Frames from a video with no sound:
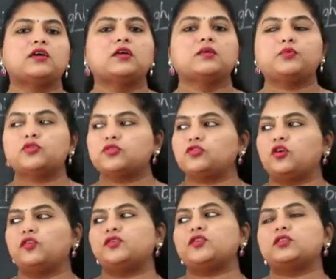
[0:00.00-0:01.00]
post
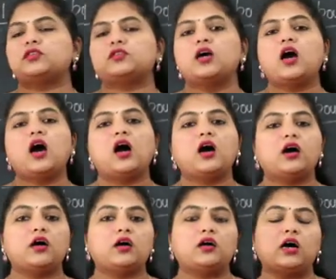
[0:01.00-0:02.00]
office,
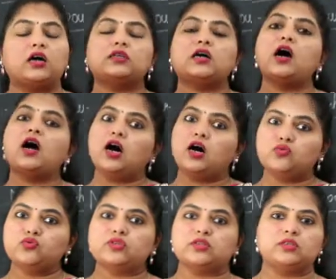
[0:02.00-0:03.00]
other
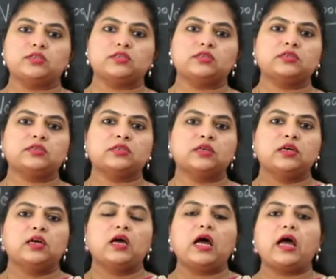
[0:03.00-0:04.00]
houses,
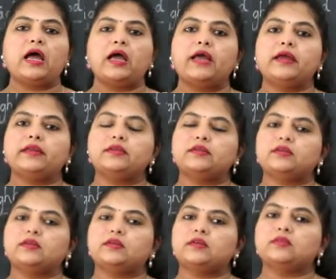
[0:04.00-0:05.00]
and
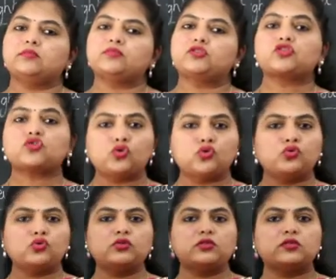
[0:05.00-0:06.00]

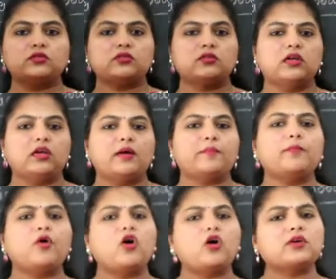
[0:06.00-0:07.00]
schools,
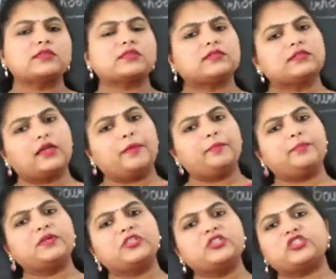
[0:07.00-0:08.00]
mosque,
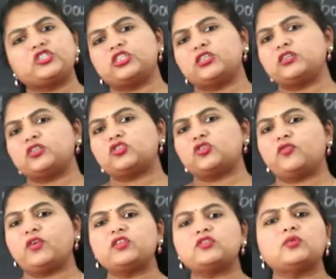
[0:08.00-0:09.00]
temple, church. You'll
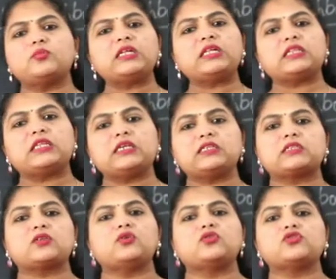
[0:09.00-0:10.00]
find so many things
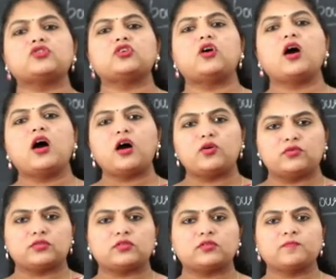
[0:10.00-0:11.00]
close to your
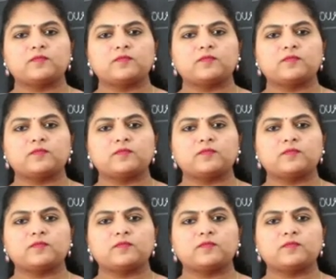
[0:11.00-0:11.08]
house,